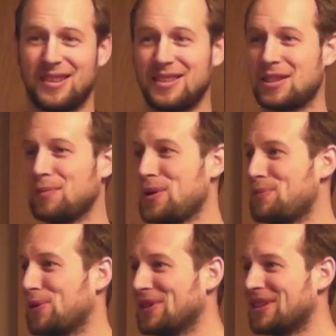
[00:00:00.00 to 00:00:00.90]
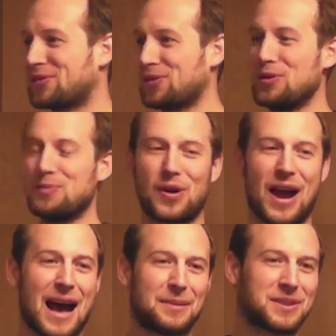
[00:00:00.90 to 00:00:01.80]
Some people in this room
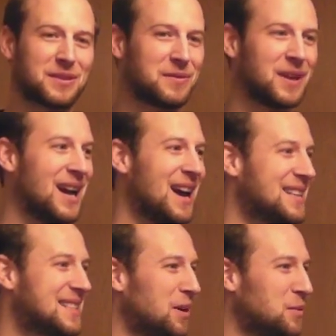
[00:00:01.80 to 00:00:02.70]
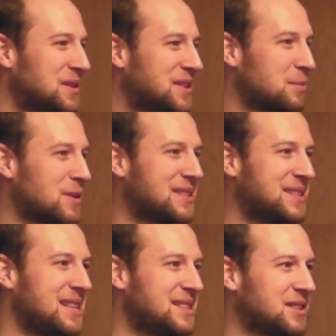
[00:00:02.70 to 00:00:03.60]
perhaps have dealt with some of the
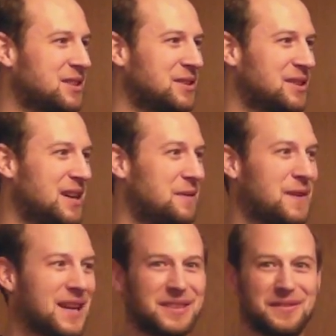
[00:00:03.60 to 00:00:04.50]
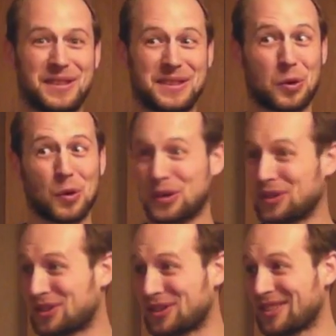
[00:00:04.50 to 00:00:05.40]
seasonal affective
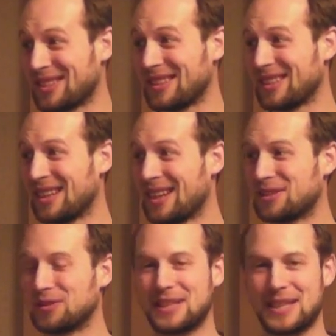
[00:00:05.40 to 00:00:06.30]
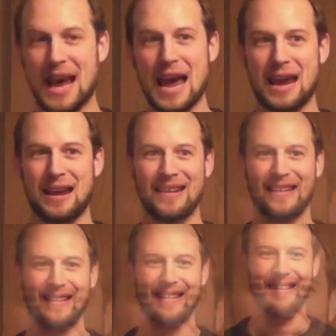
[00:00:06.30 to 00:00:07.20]
disorders. So today,
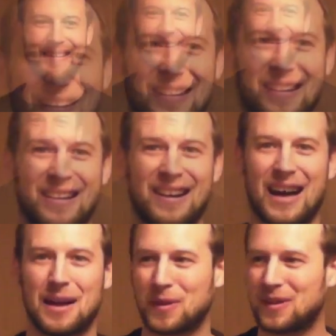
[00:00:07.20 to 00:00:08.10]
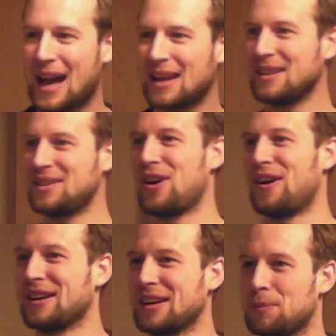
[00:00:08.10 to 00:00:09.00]
I'm gladly
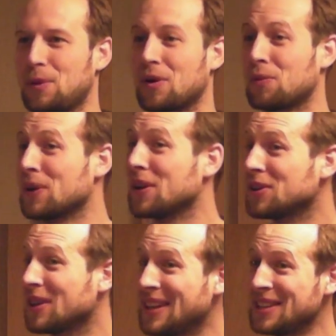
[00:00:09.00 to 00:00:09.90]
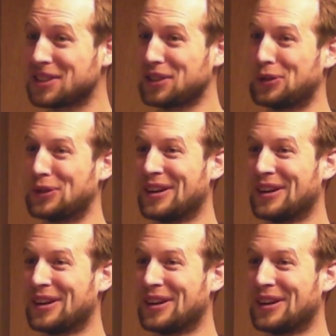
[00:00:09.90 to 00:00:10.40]
talking about a real issue.